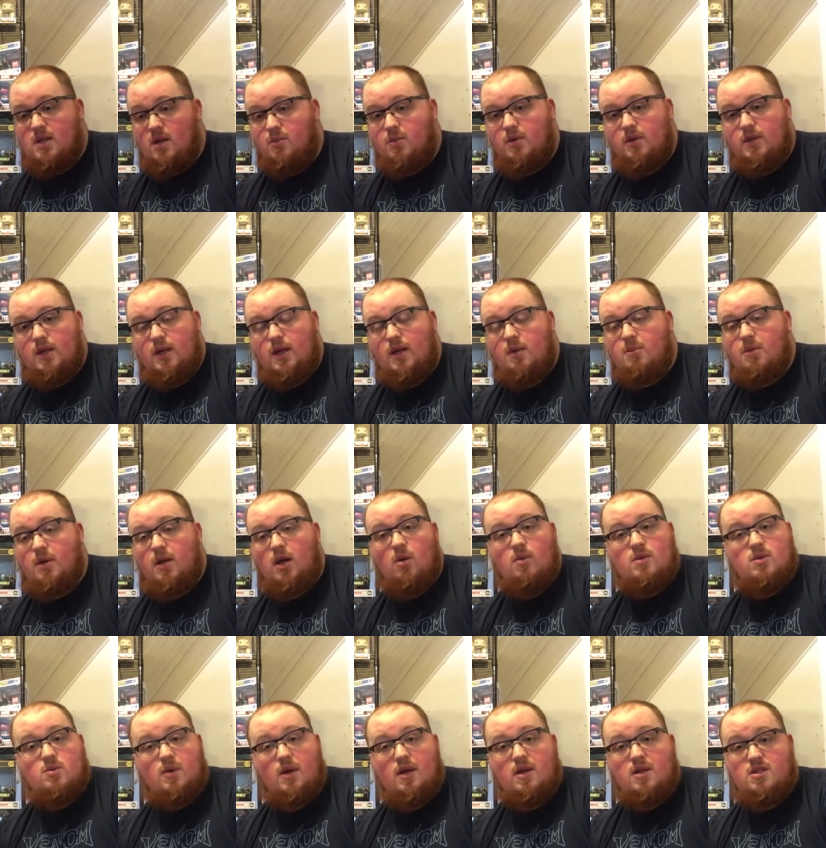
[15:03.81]
I'll put the link below
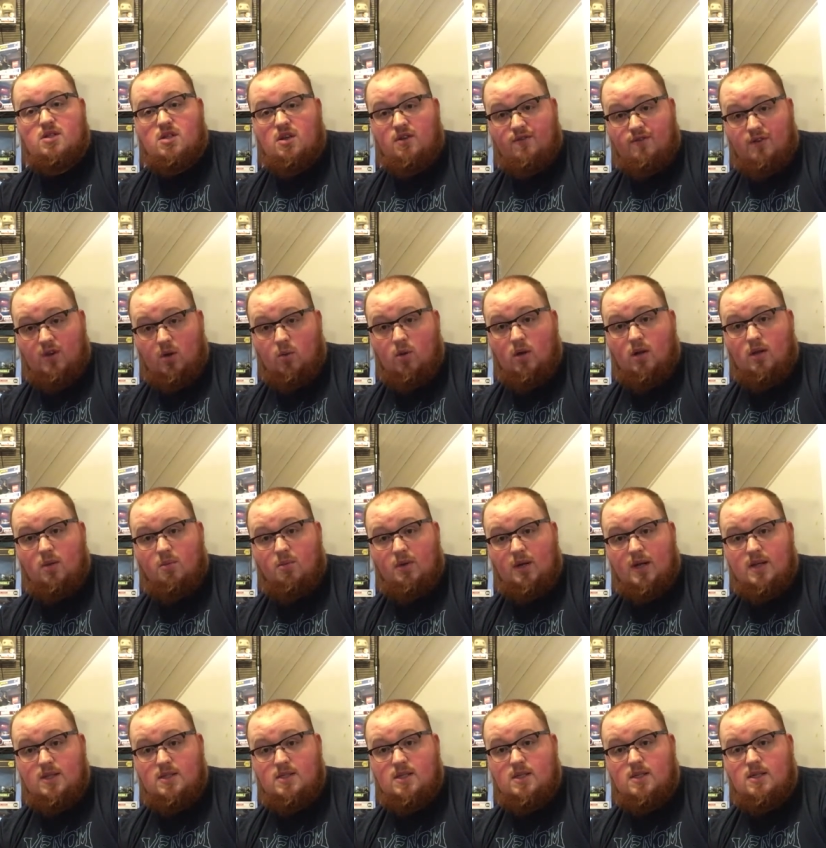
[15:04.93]
as well as a few other
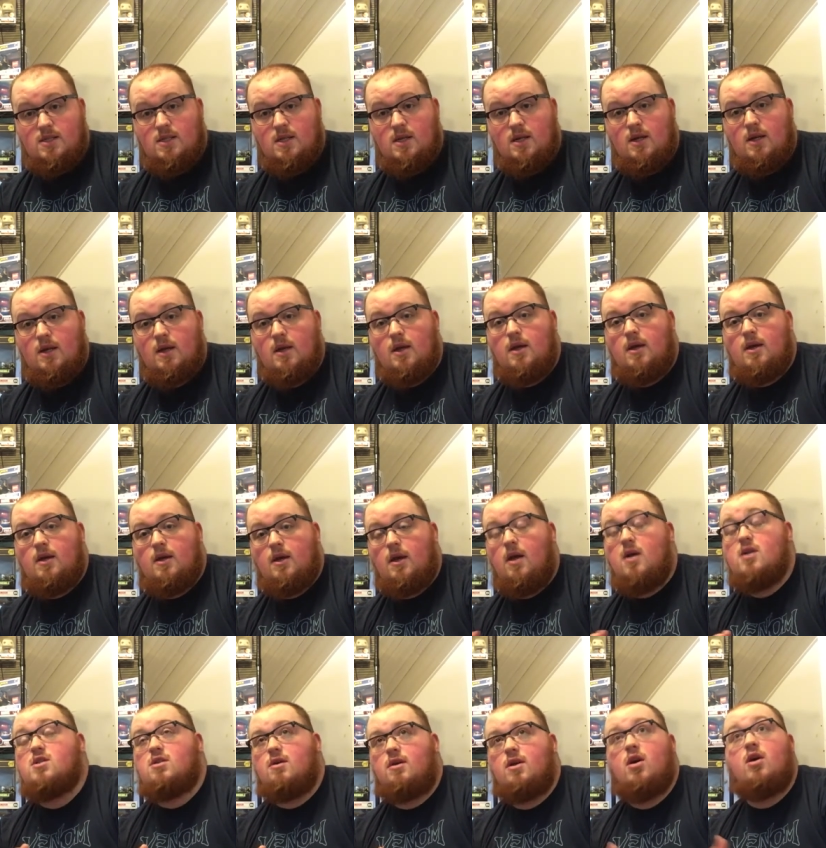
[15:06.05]
places. Uh,
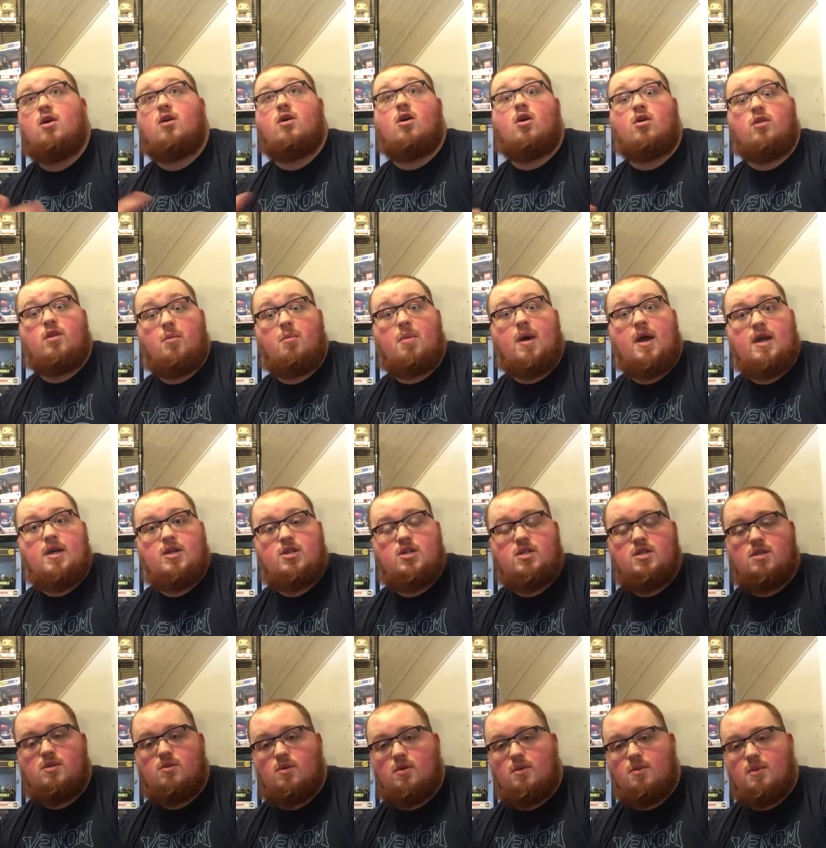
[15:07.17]
sorry, uh, other pages
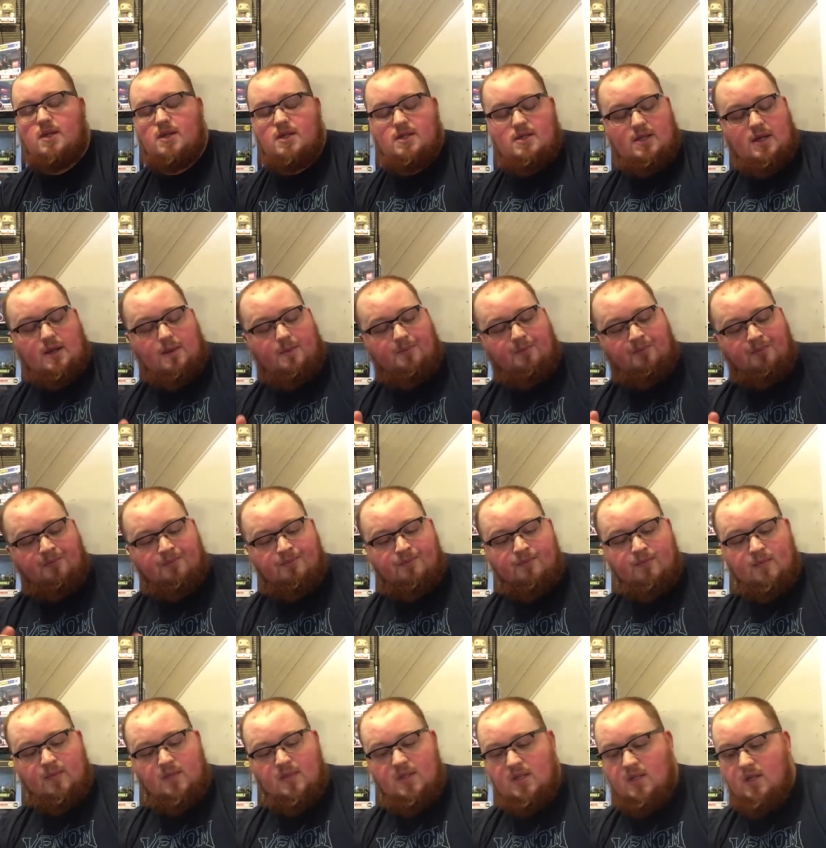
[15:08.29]
is what I meant to say.
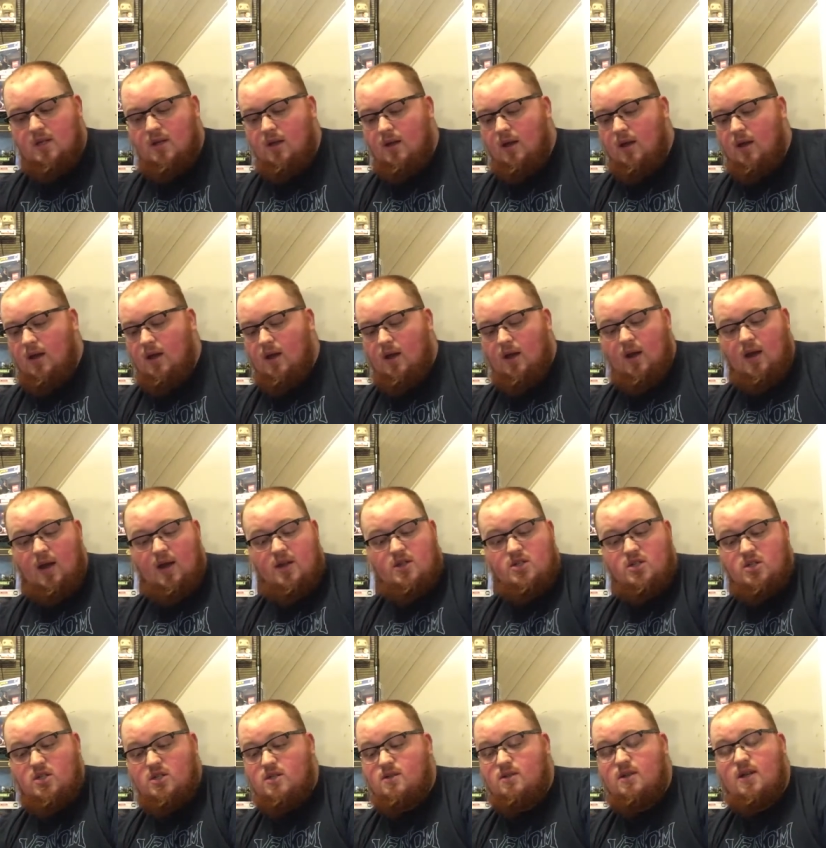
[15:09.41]
And
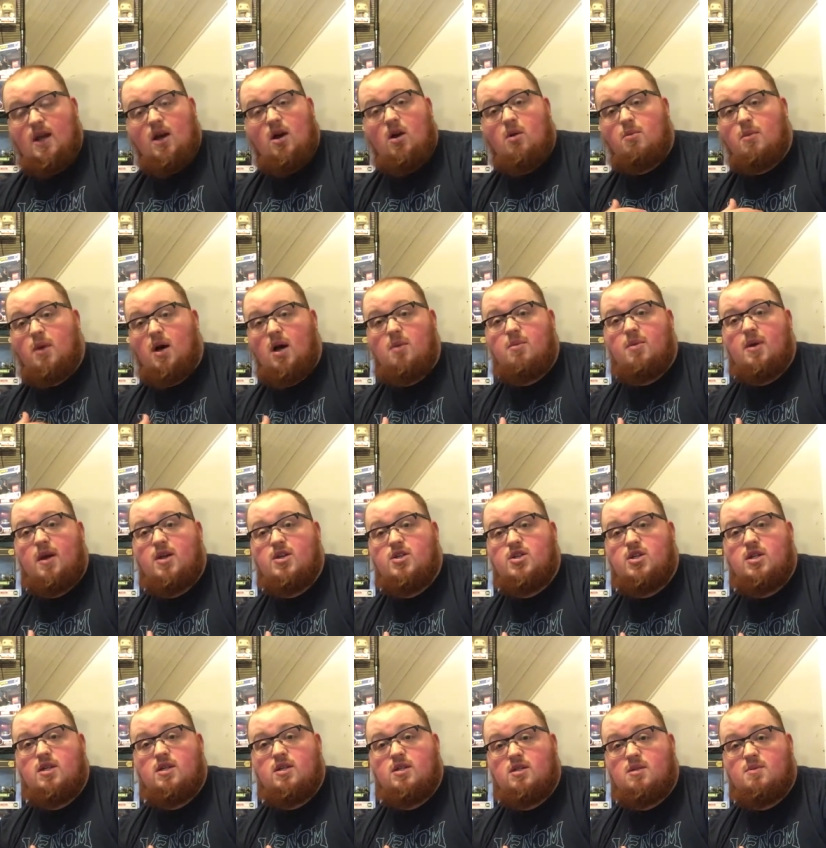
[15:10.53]
just, yeah, on my page
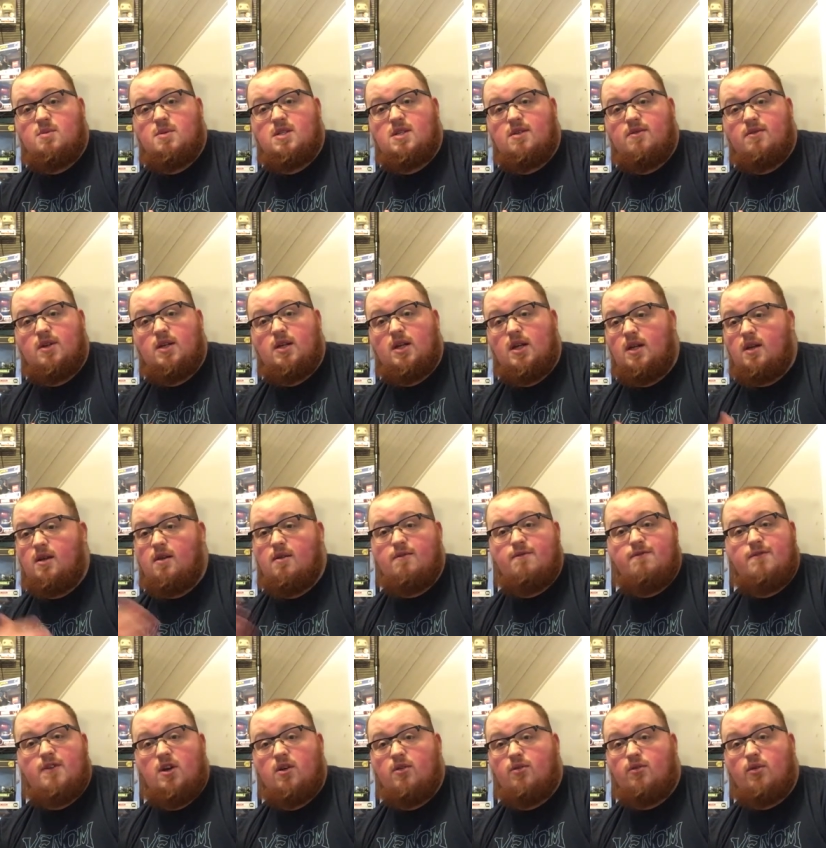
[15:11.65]
specifically,
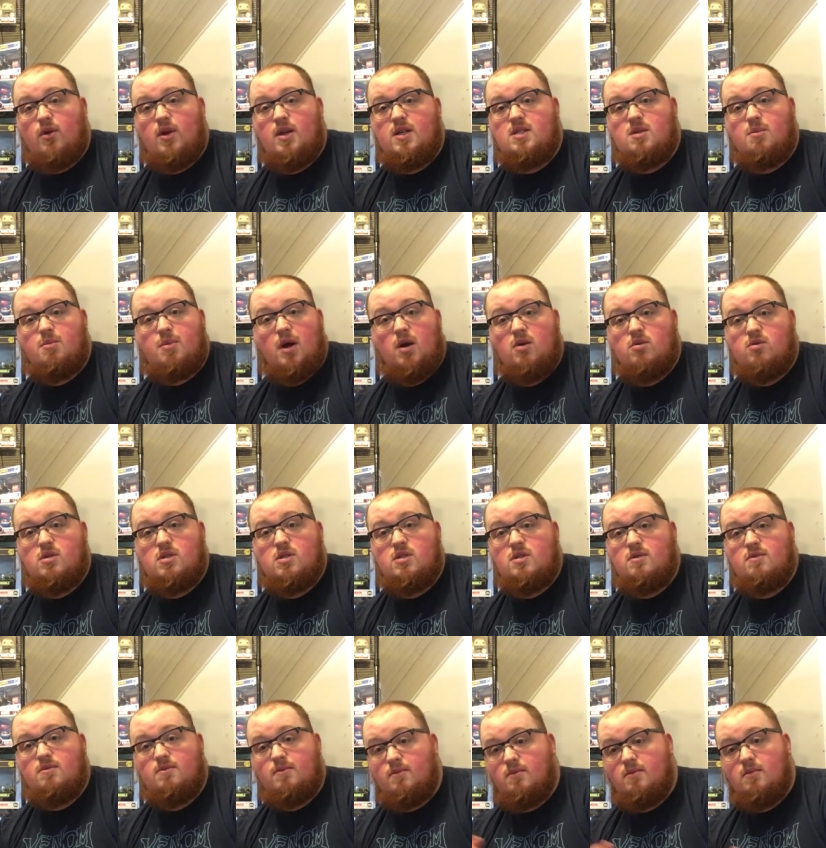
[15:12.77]
feel free to post
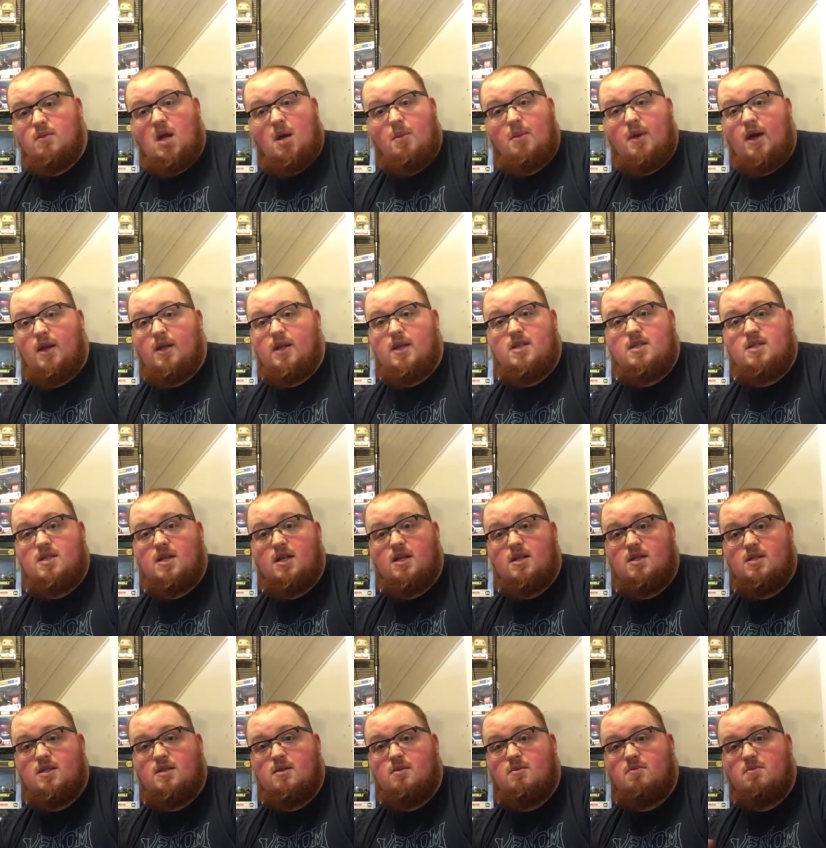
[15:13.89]
about these
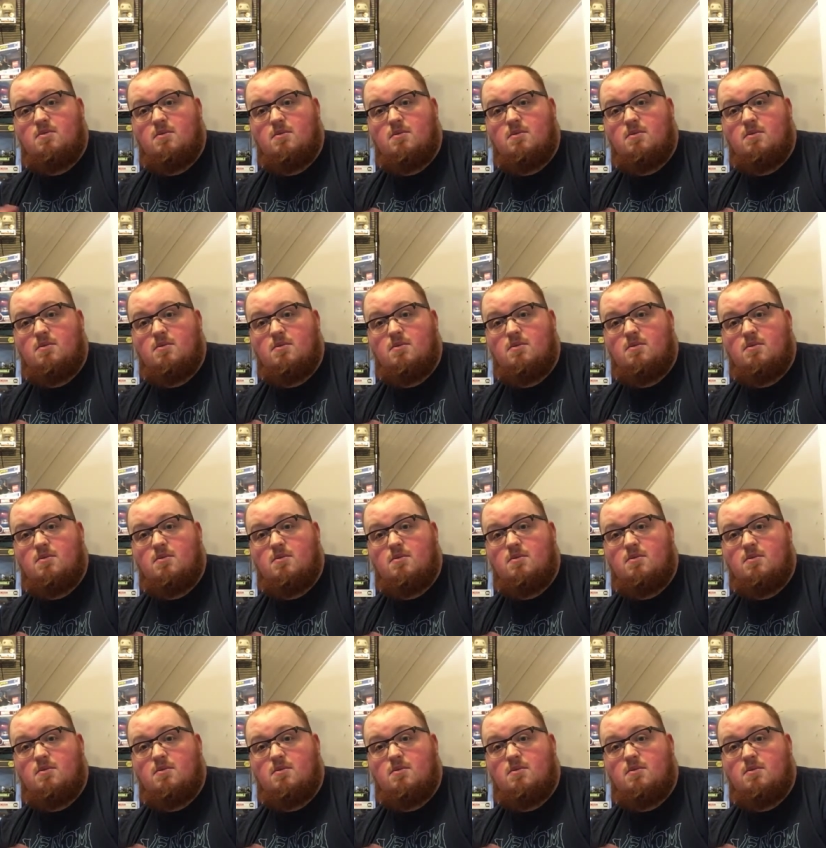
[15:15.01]
things.